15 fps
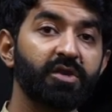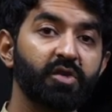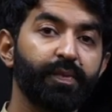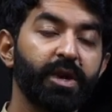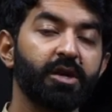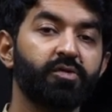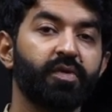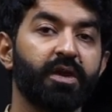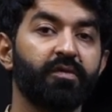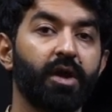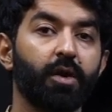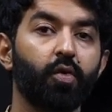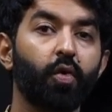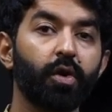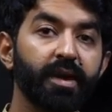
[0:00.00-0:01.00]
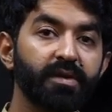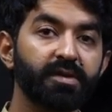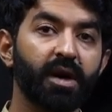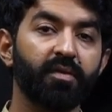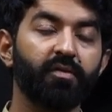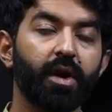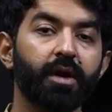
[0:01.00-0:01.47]
speech, when we are quoting
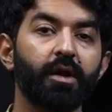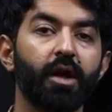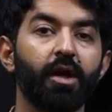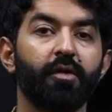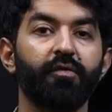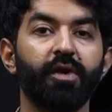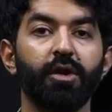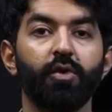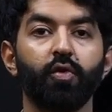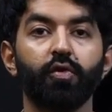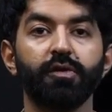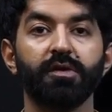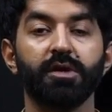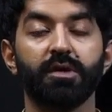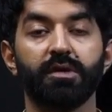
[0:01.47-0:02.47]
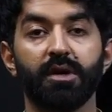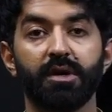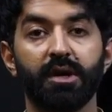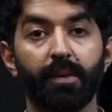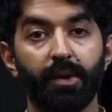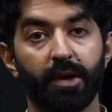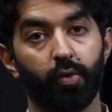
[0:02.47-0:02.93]
someone, we use the
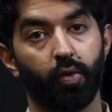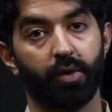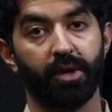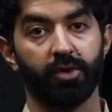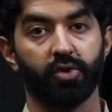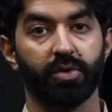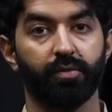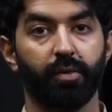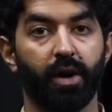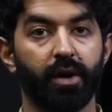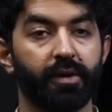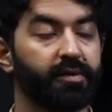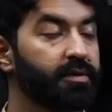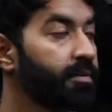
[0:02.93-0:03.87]
double quotation marks.